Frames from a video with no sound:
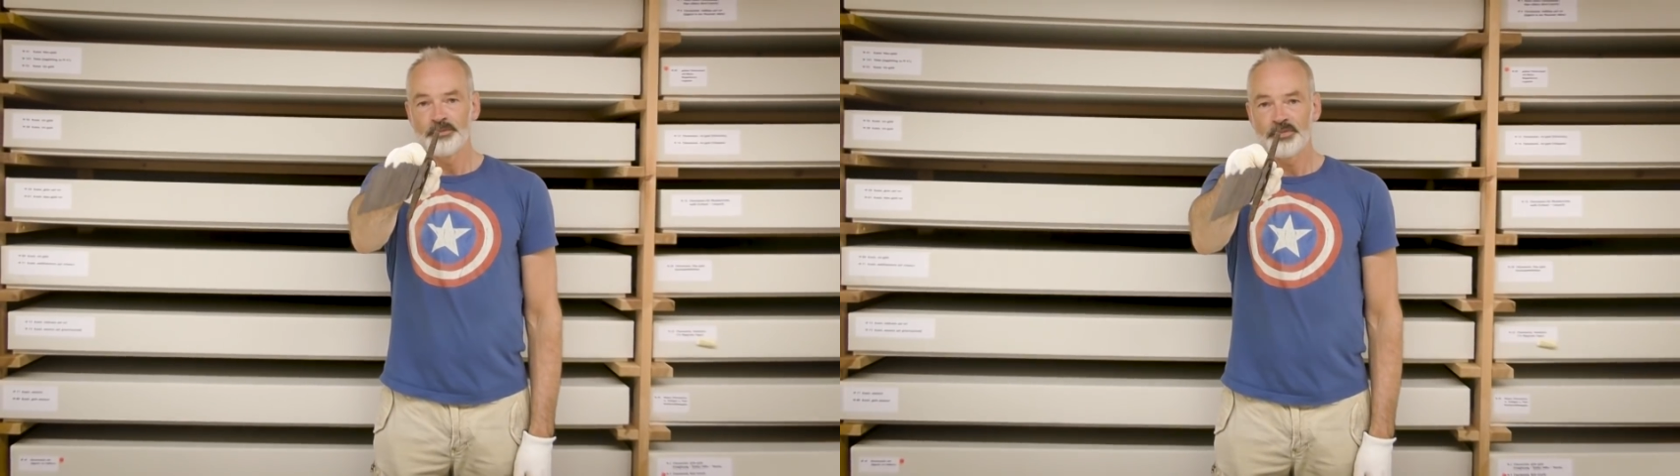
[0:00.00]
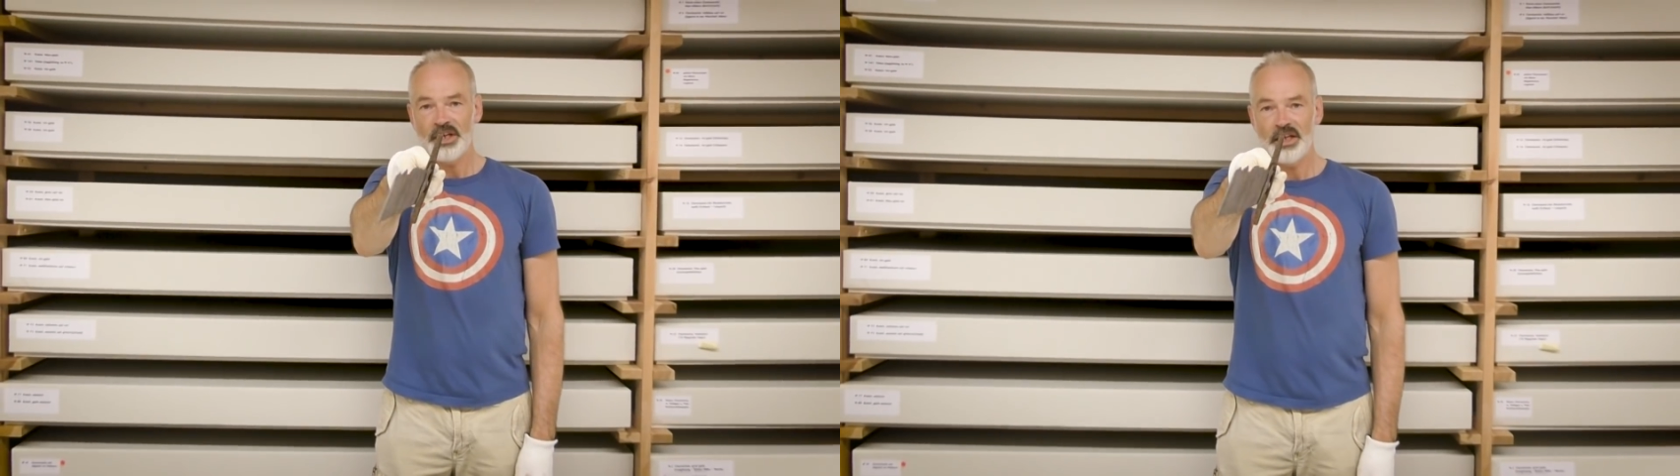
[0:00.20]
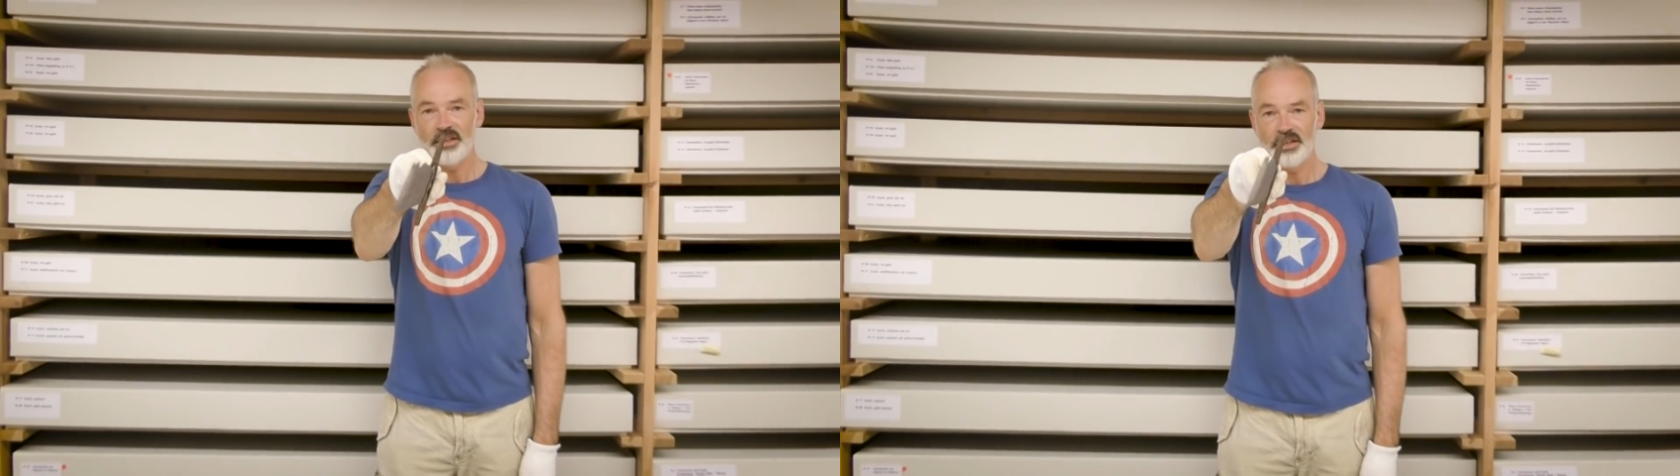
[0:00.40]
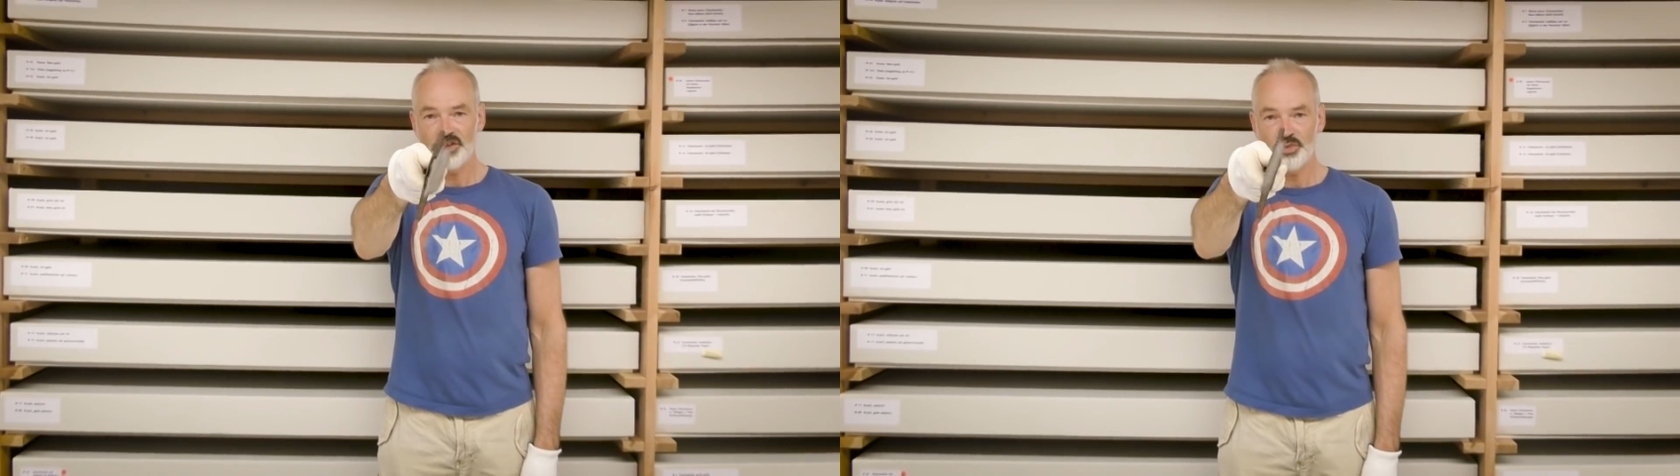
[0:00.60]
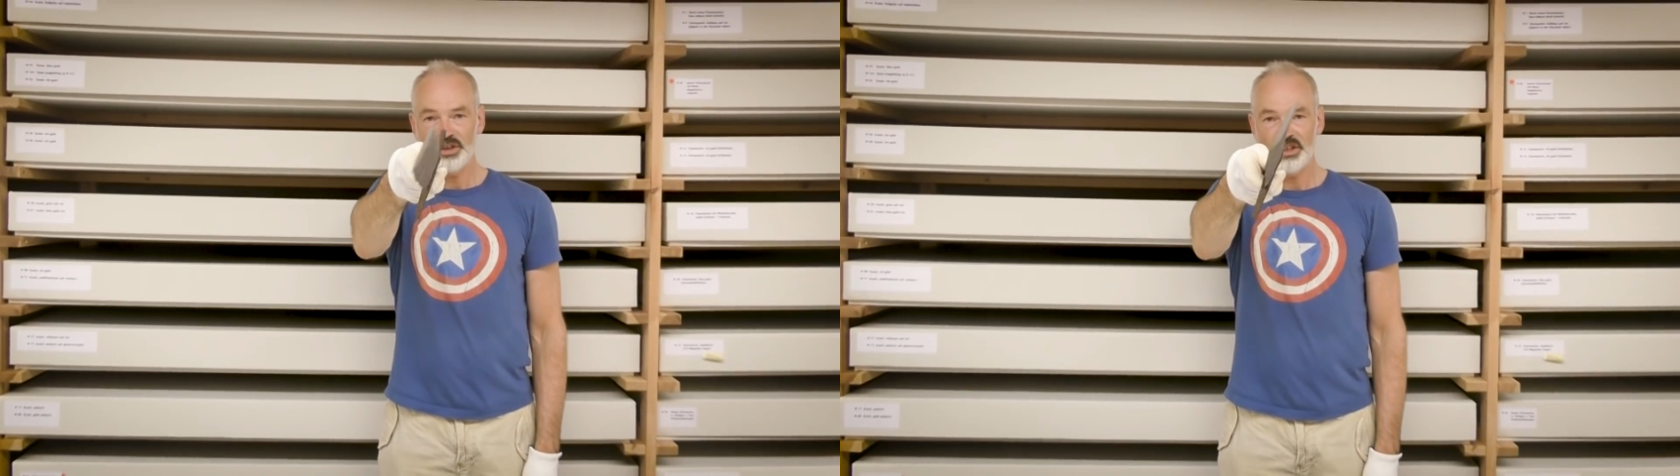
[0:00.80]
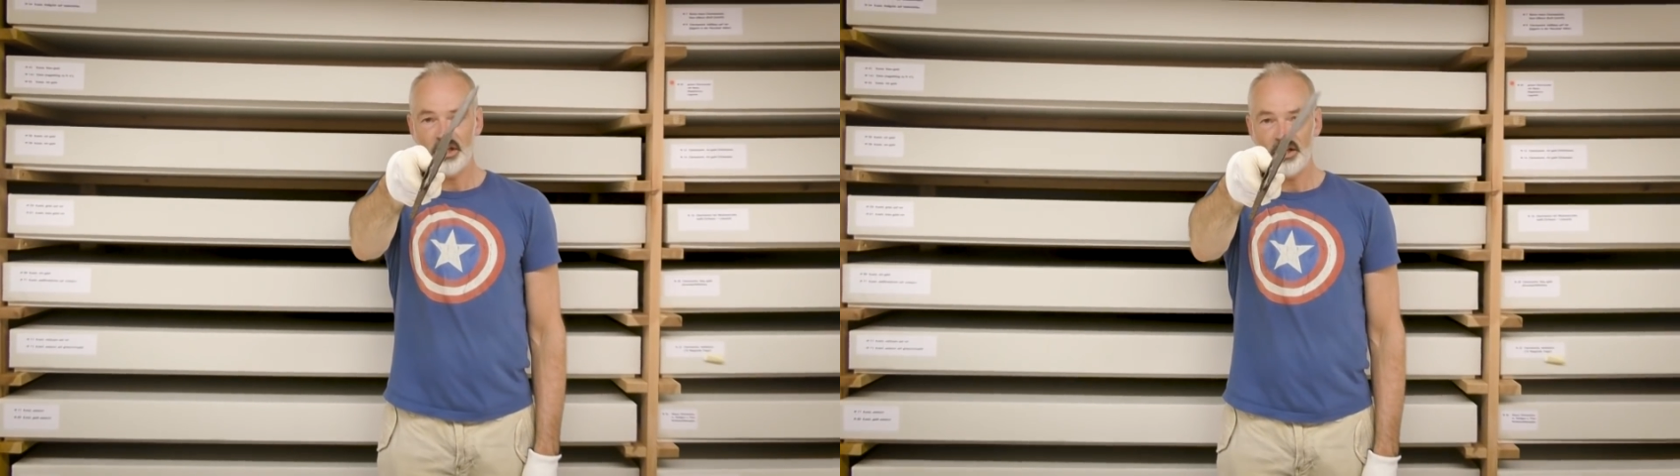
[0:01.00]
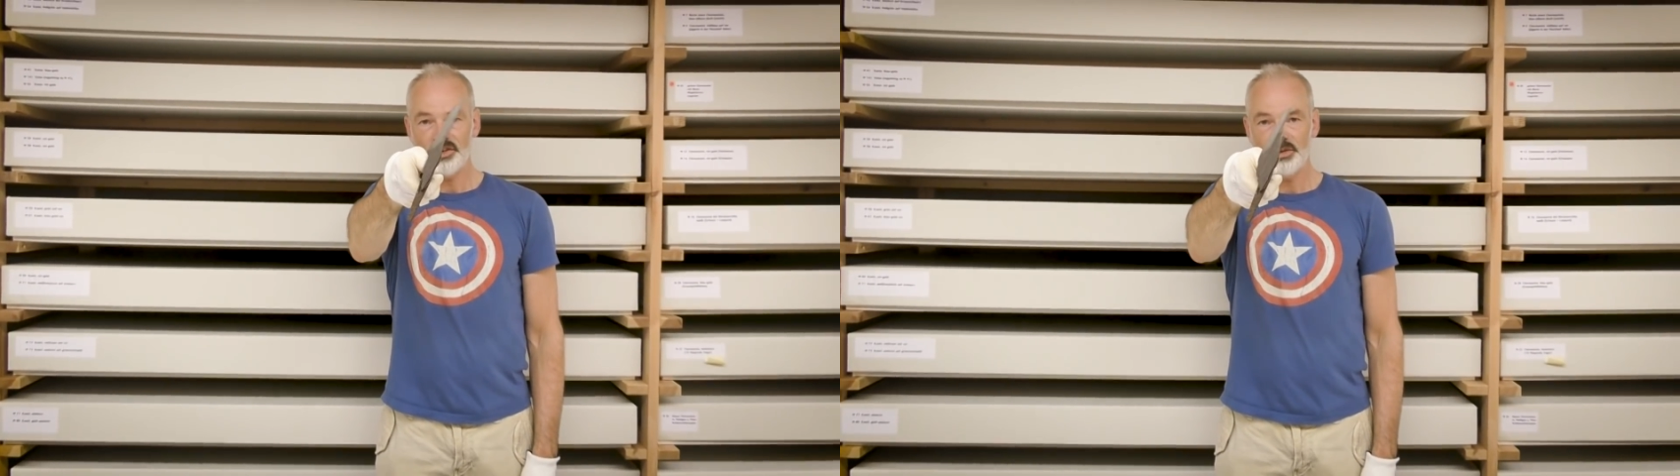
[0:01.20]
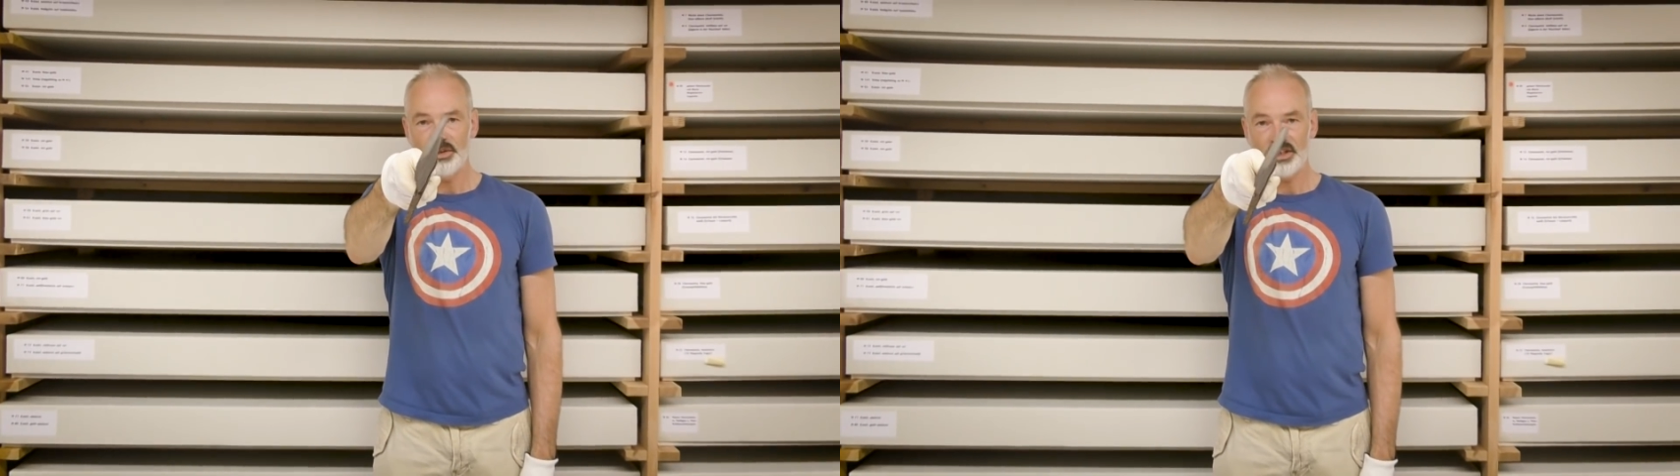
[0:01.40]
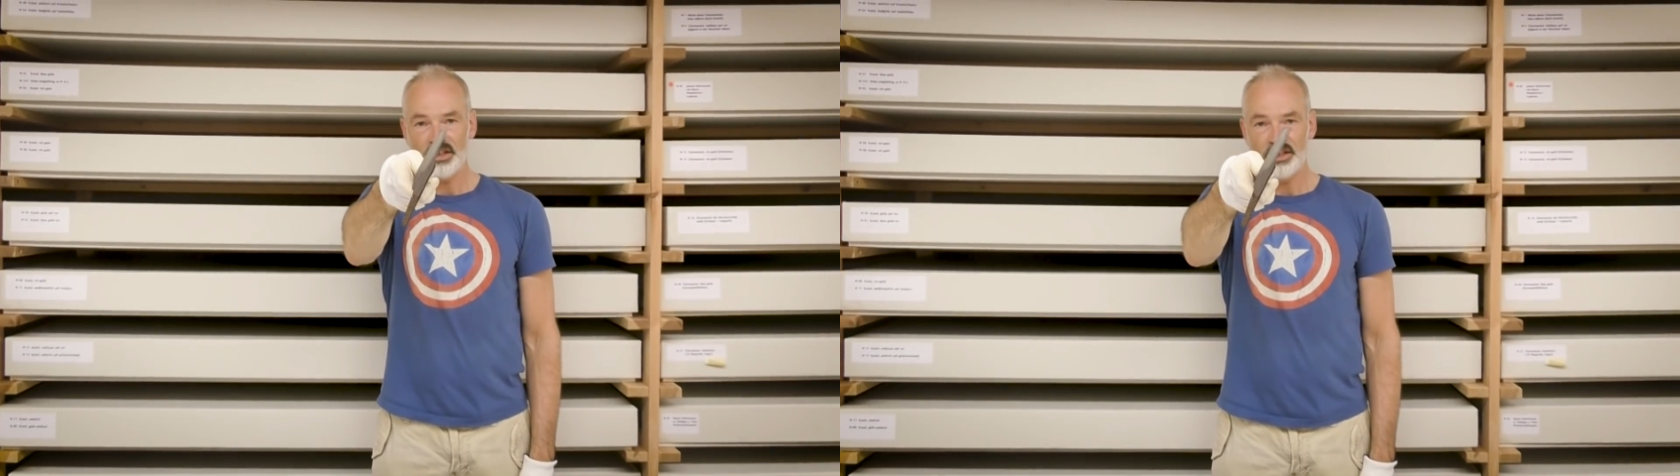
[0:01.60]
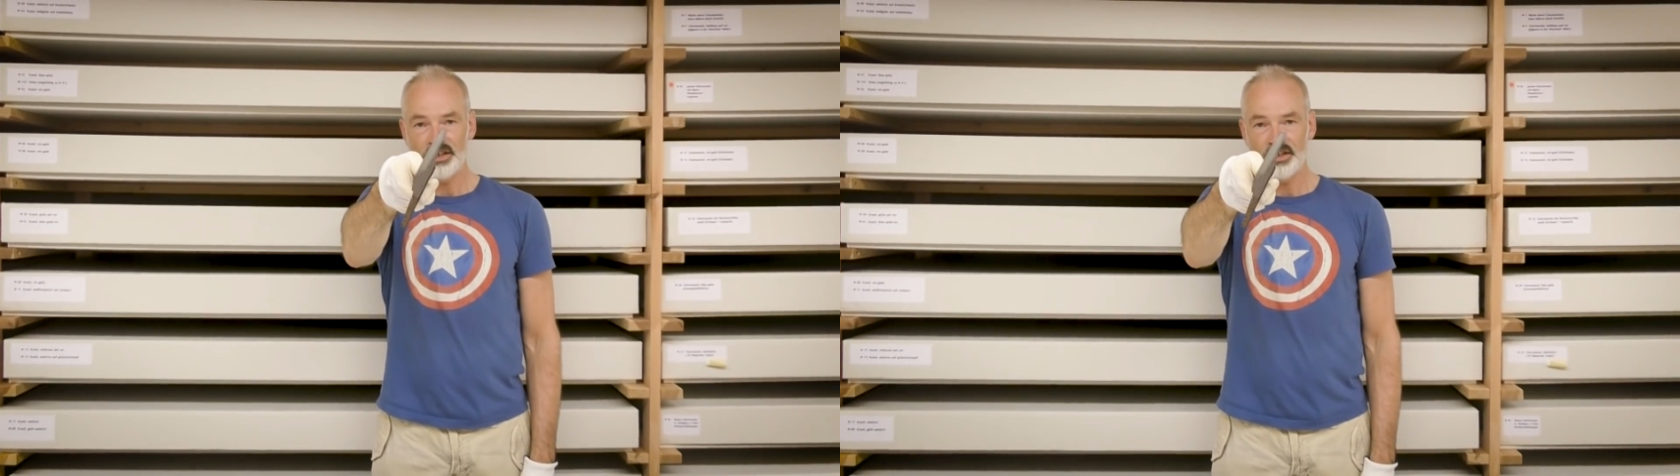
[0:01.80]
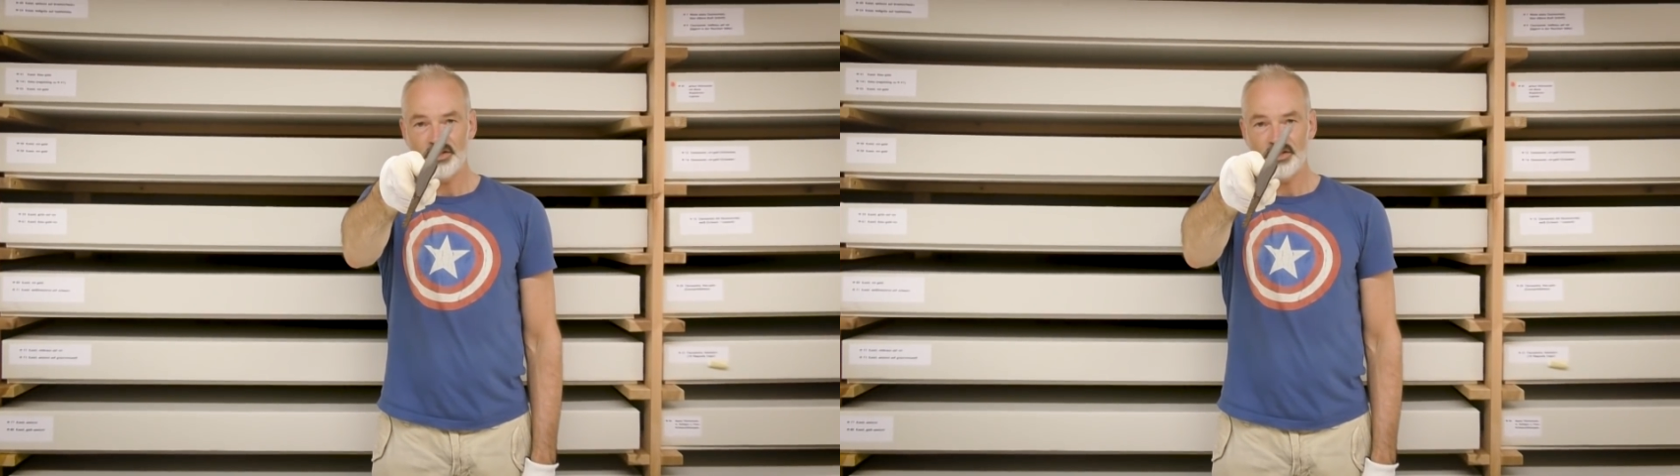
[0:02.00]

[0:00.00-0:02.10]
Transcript: then this will ultimately